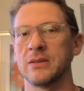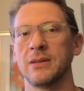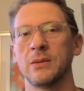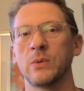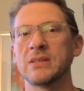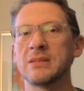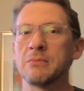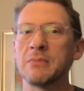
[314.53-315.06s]
What
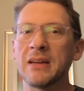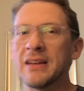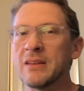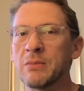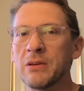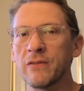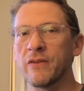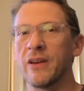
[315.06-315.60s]
does it mean to
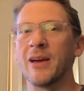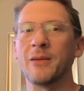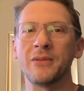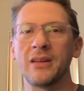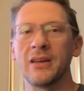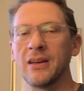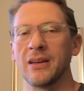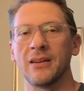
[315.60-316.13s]
be
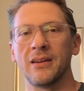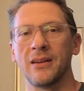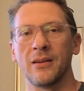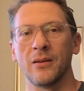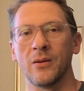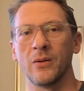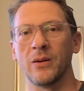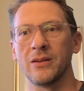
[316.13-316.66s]
family
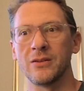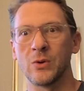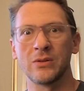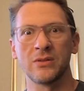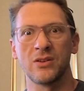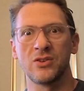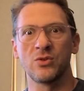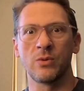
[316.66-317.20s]
in, during the
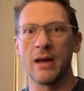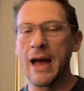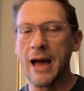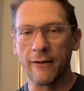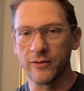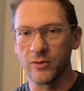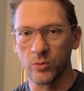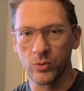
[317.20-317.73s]

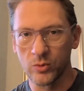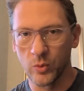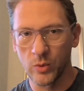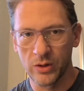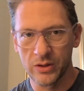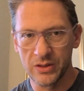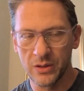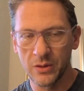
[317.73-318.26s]
draft of World
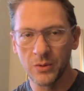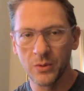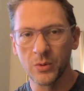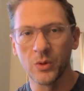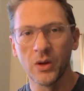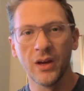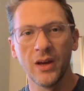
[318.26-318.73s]
War II,